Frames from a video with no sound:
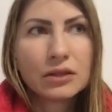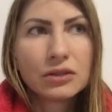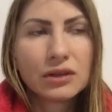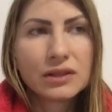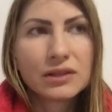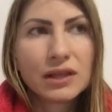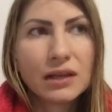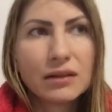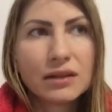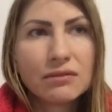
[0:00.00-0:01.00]

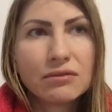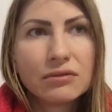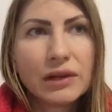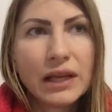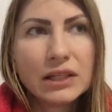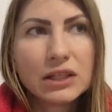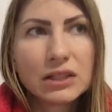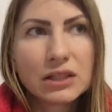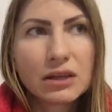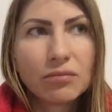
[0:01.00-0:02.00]
understand that every
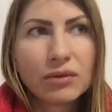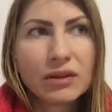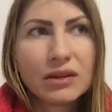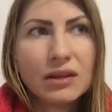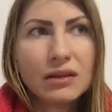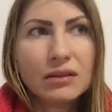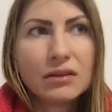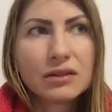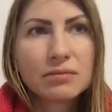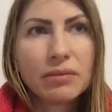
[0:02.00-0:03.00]
relationship and
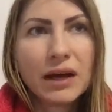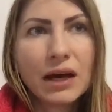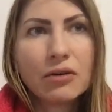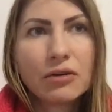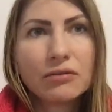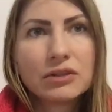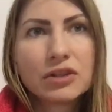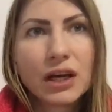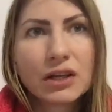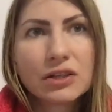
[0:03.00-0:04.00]
this power of
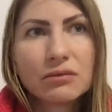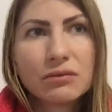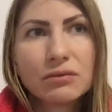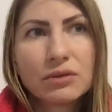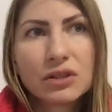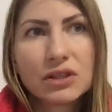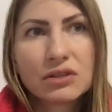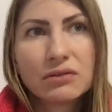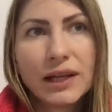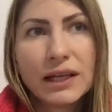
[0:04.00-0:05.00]
attraction with which
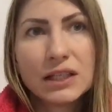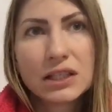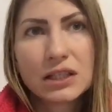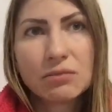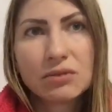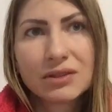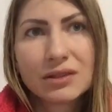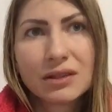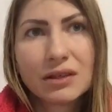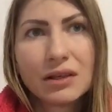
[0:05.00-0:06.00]
this relationship
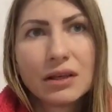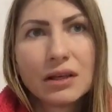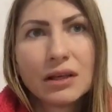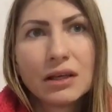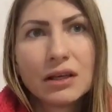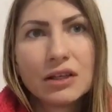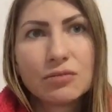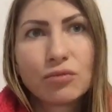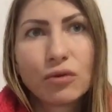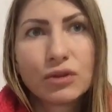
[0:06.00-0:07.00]
is
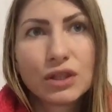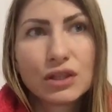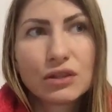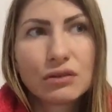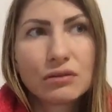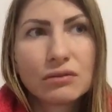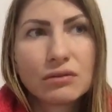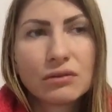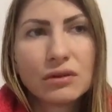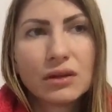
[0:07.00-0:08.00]
brought into
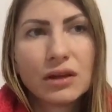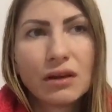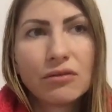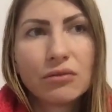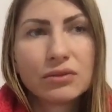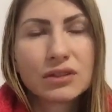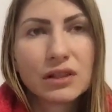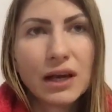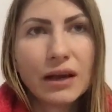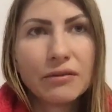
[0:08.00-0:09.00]
everyone's
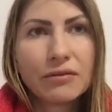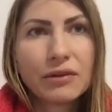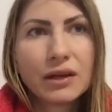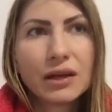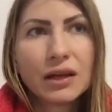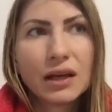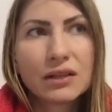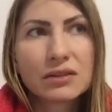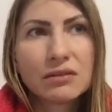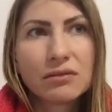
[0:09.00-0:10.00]
life
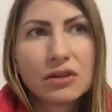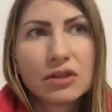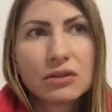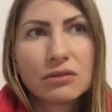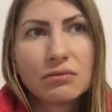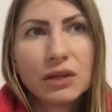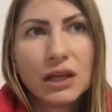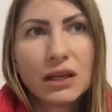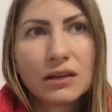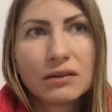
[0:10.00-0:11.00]
has an evolutionary
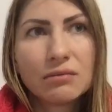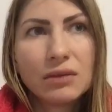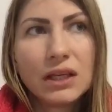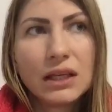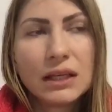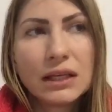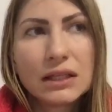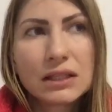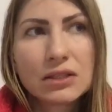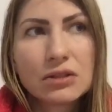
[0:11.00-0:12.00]
meaning, and the meaning
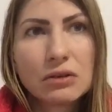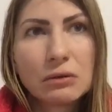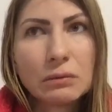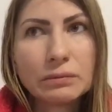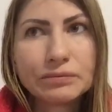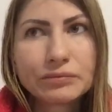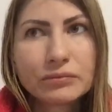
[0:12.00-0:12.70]
is to